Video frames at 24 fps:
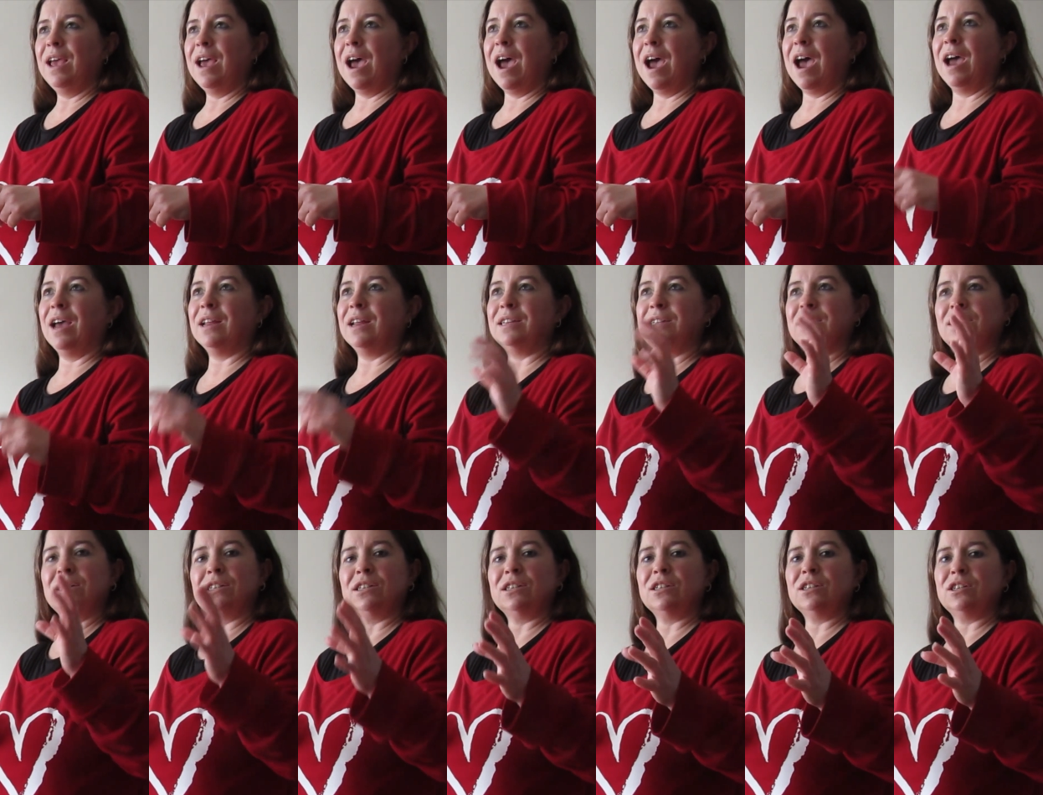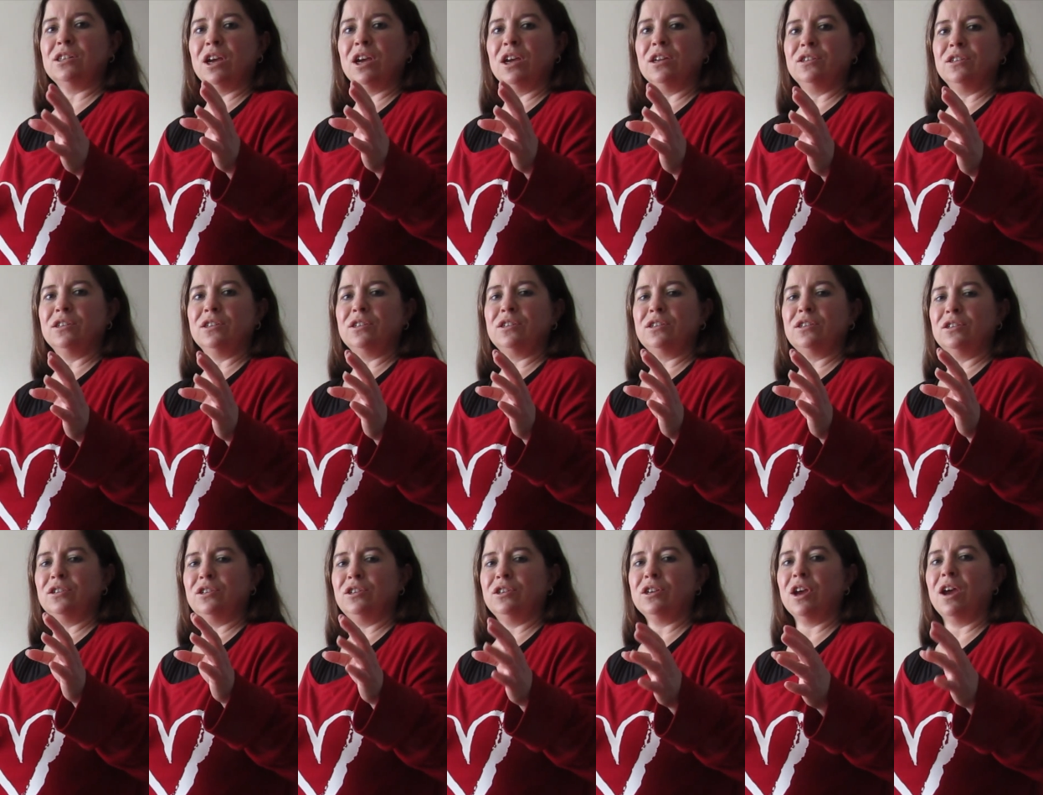and it just goes
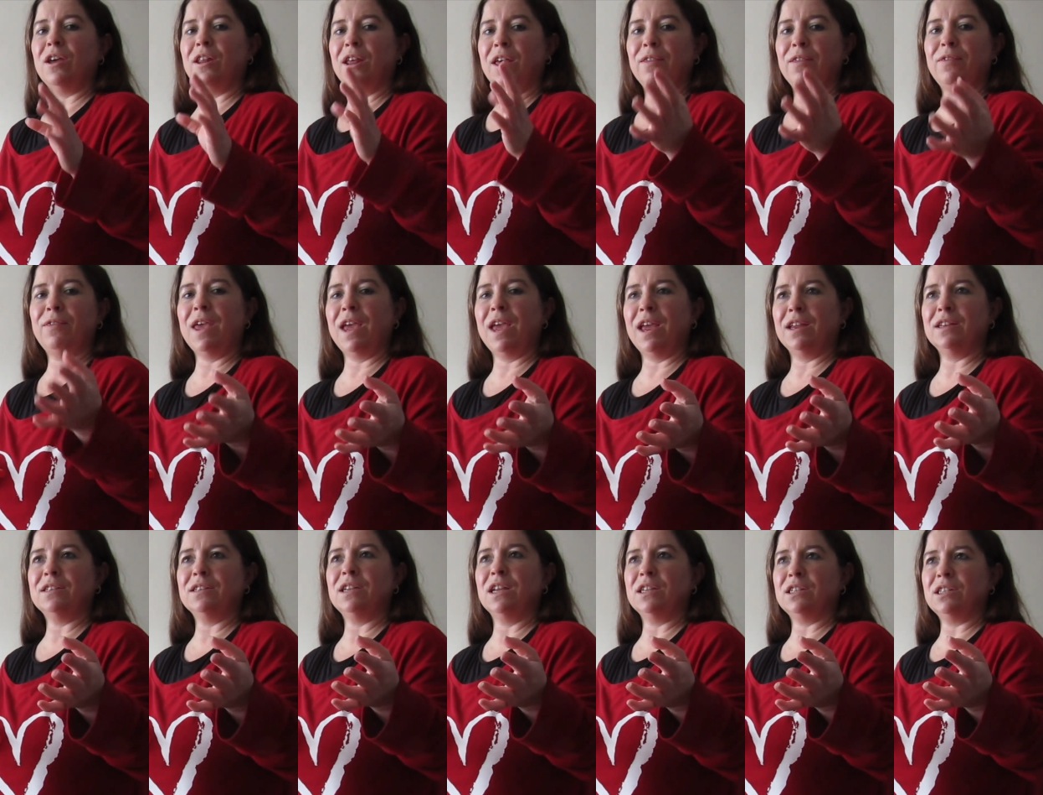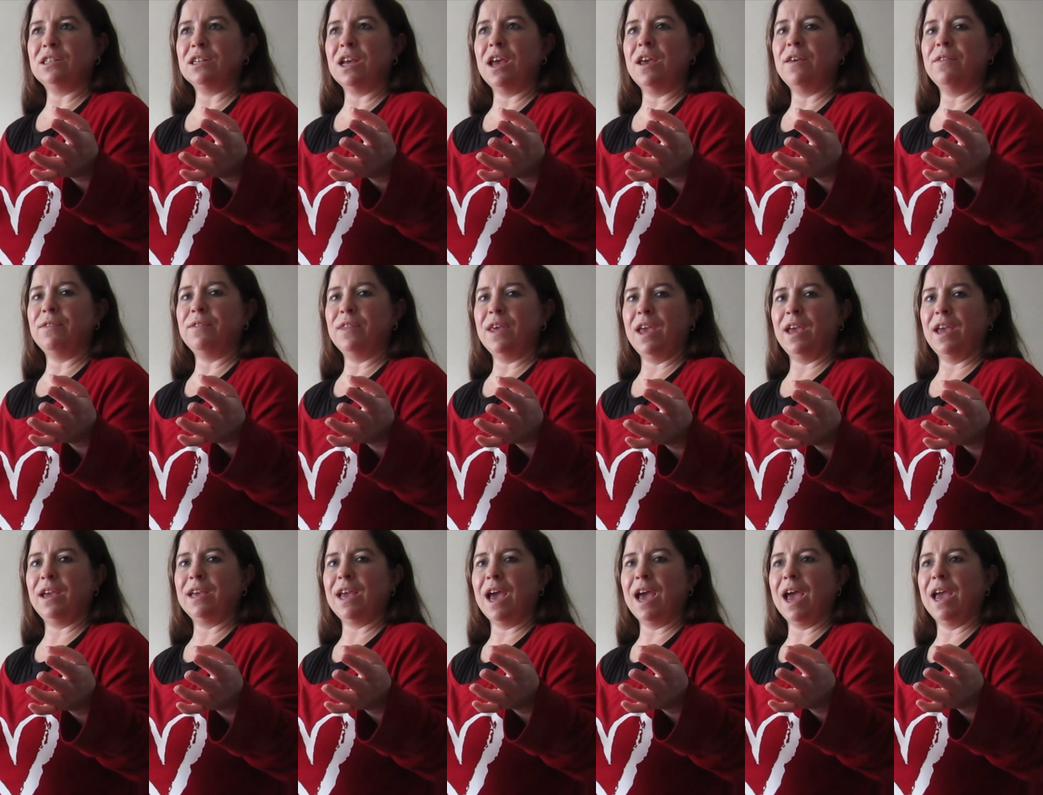to show that there's certain
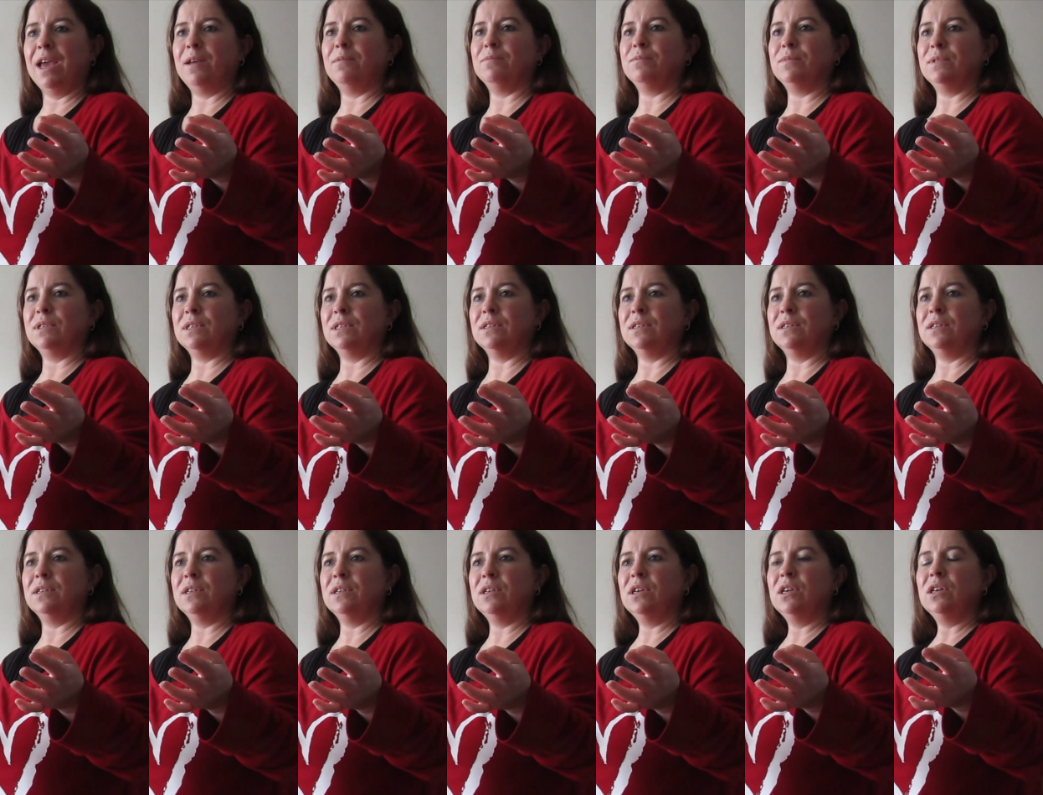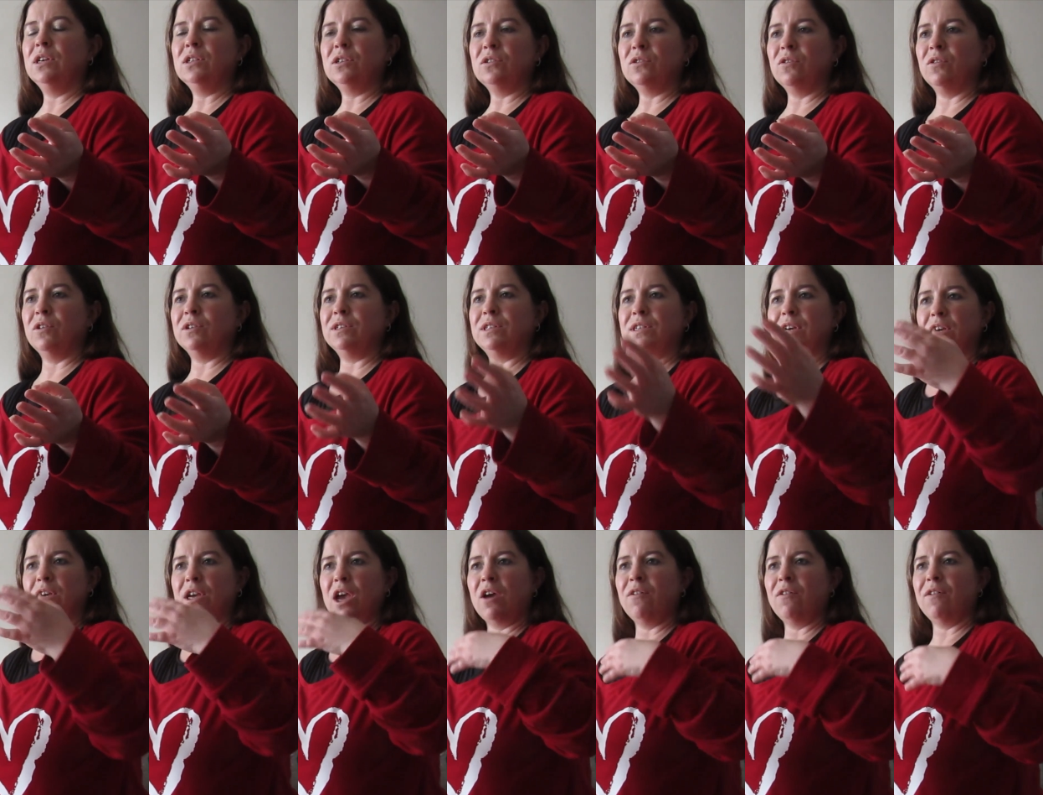games and toys
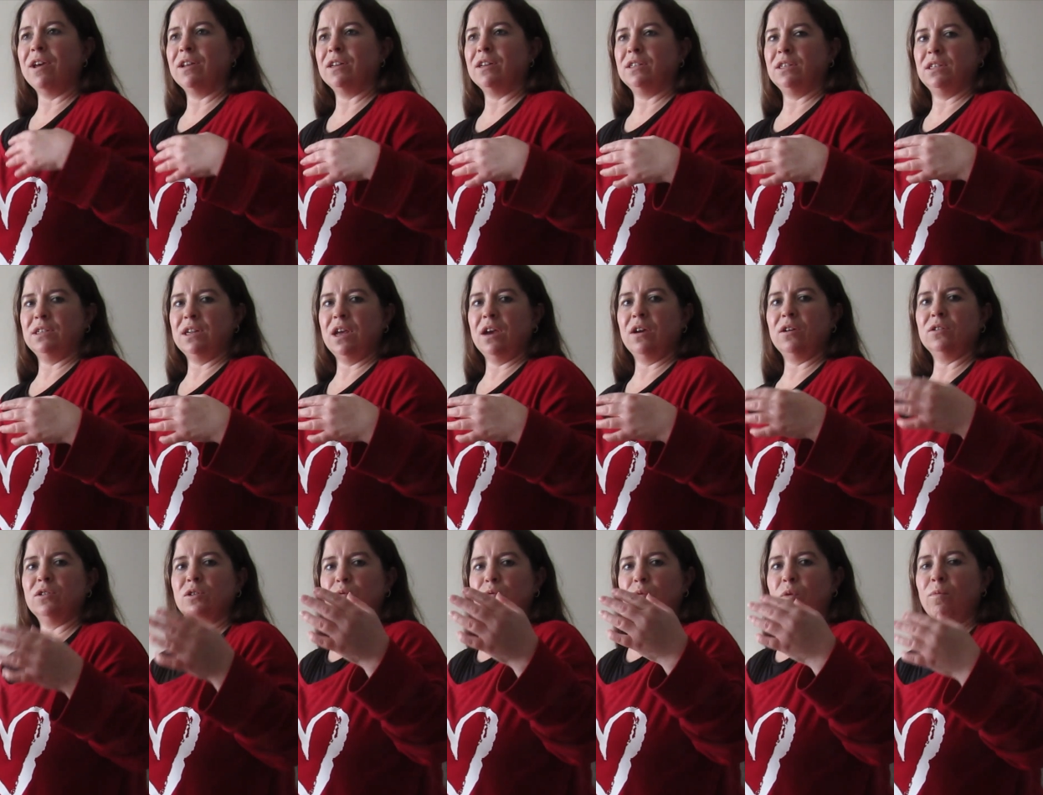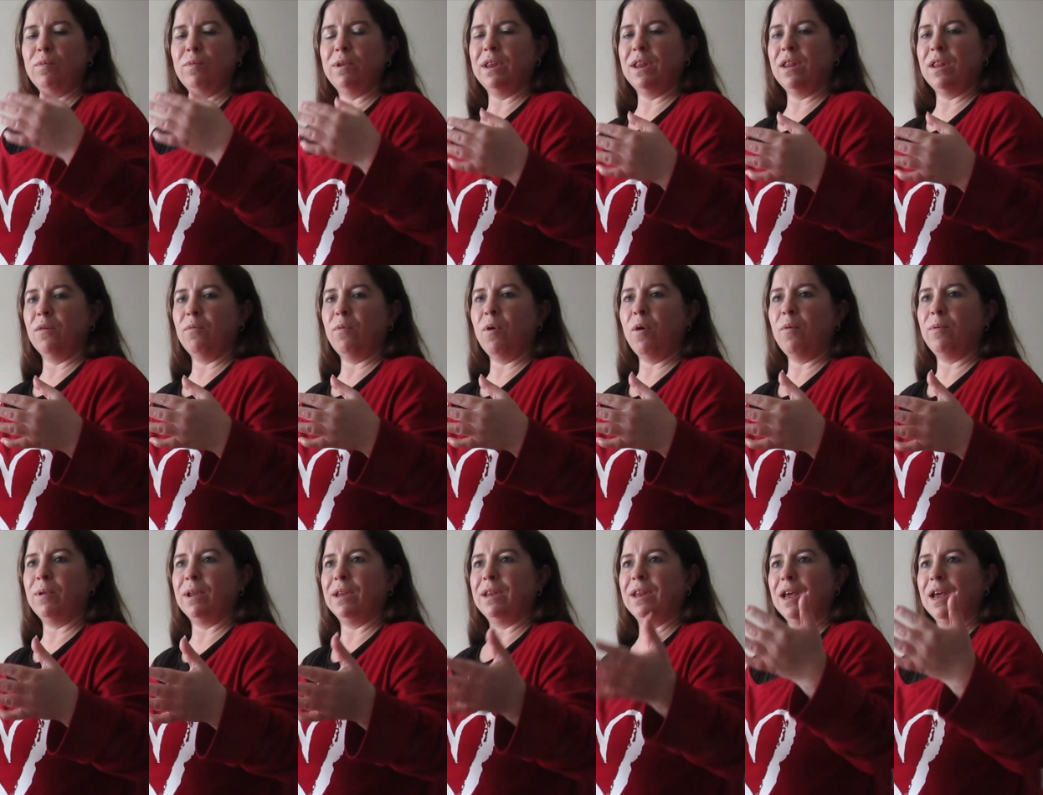that go around in circles for 1 minute and they're
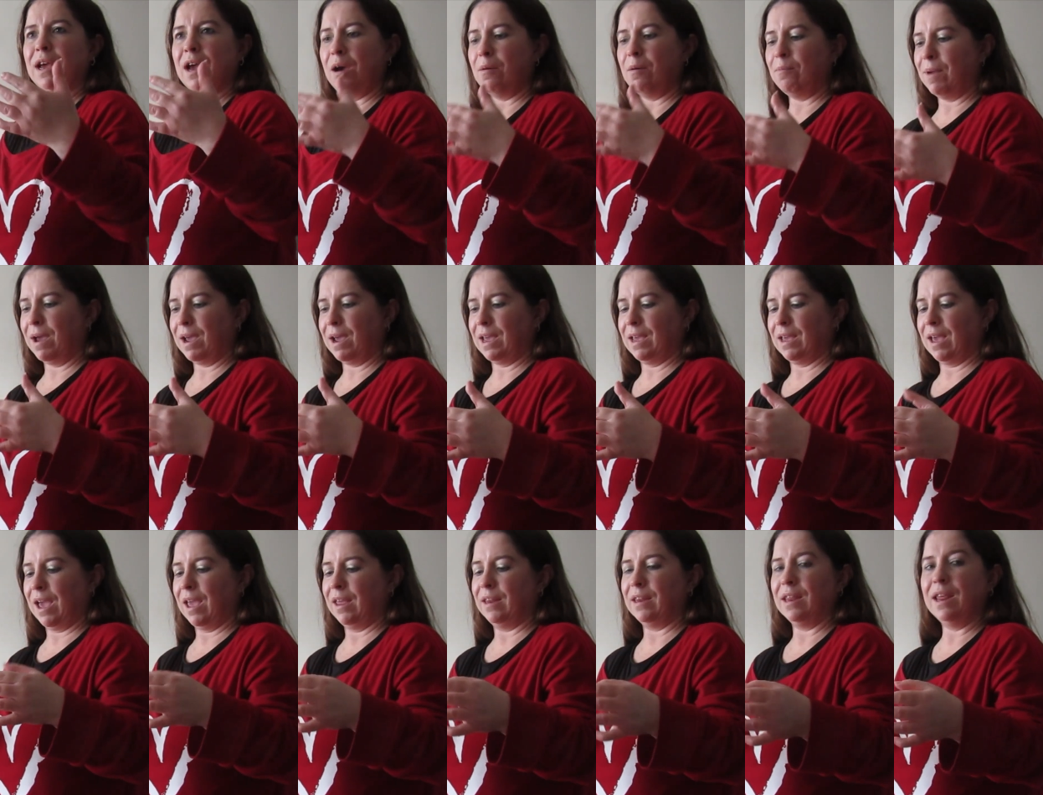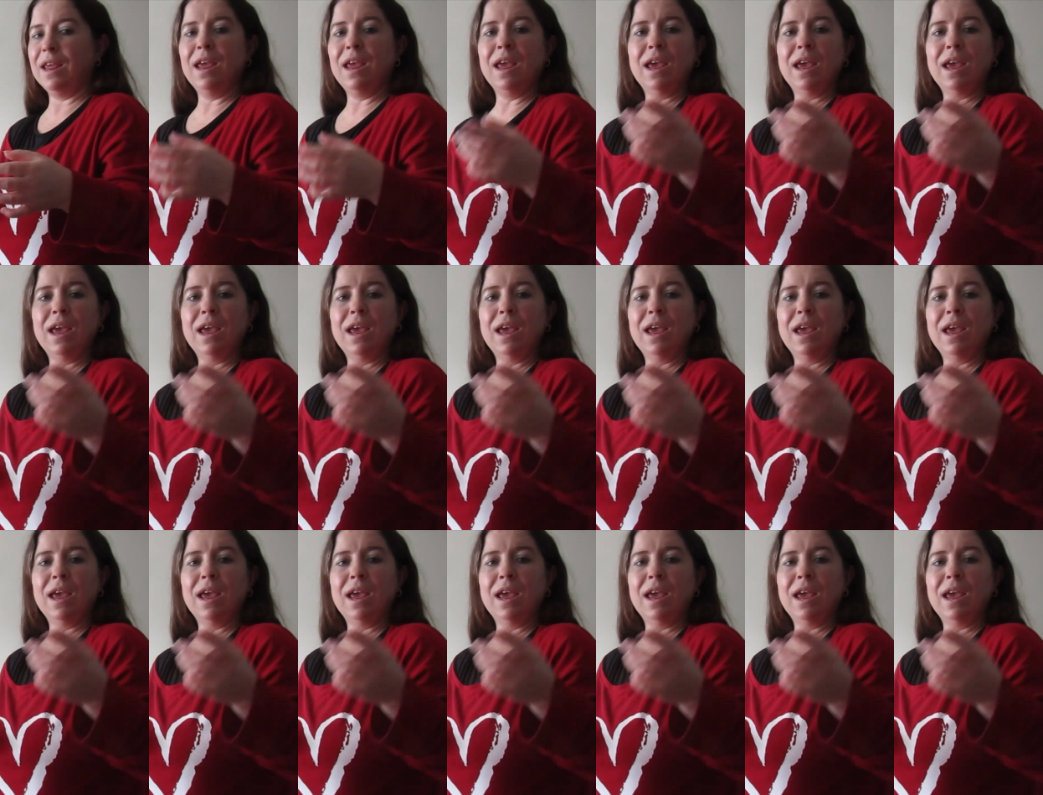popular and they come back again.